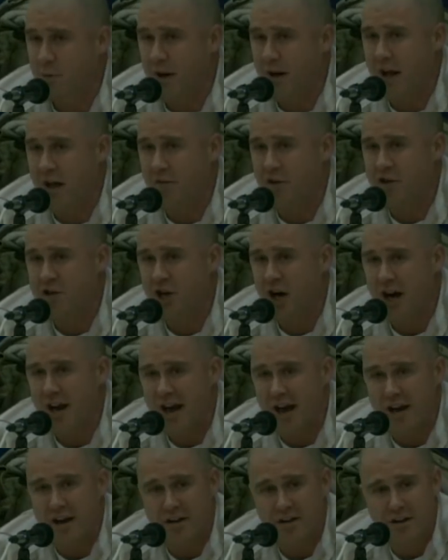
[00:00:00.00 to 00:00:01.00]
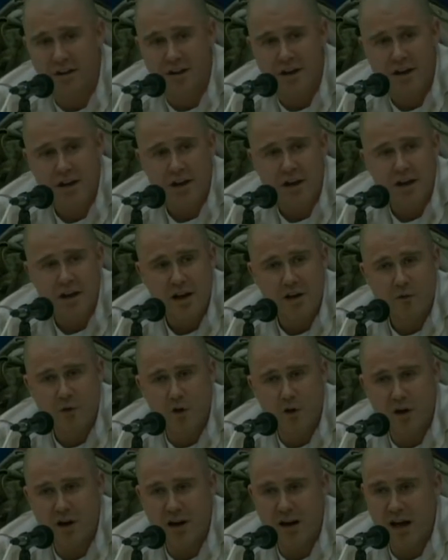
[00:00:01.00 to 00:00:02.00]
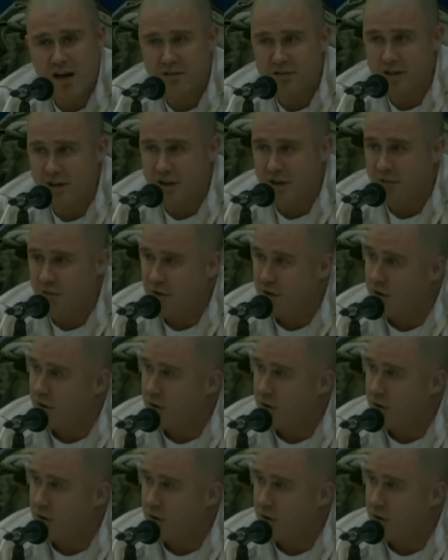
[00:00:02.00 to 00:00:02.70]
might have a shot at it. If we organize it,